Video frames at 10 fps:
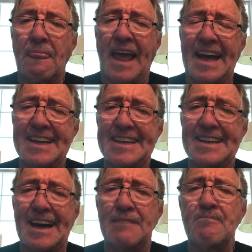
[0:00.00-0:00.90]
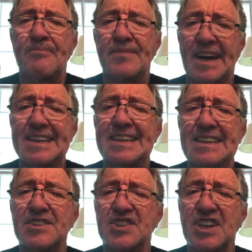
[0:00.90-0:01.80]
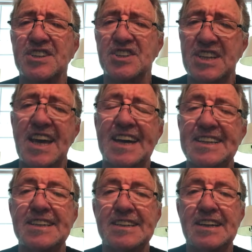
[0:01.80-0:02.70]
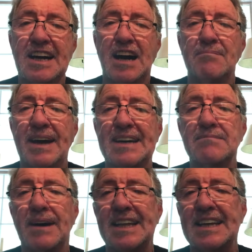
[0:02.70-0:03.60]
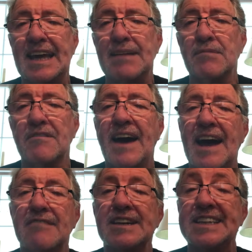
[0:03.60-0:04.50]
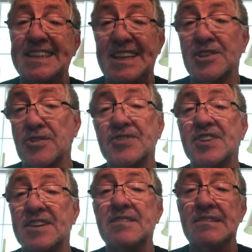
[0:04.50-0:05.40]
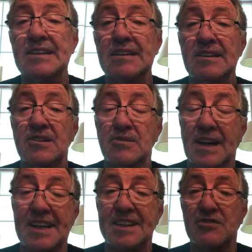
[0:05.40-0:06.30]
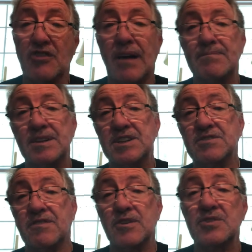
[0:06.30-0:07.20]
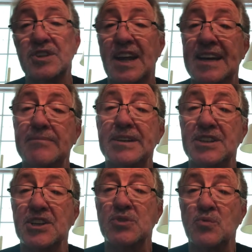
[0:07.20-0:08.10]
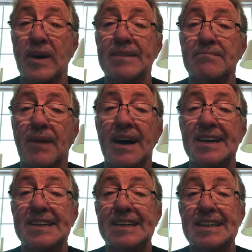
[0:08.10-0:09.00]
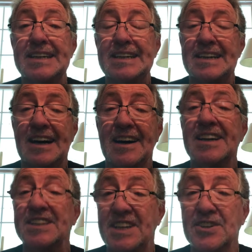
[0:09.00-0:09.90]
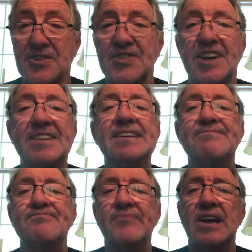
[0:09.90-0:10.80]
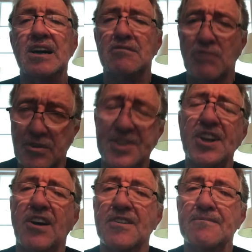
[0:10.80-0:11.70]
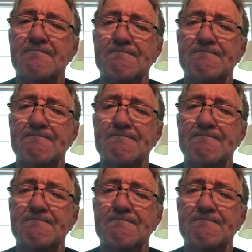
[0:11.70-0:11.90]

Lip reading: And in 1968, a man by the name of Harry Nilsson, who kind of dropped his first name and just went by Nilsson, wrote a song.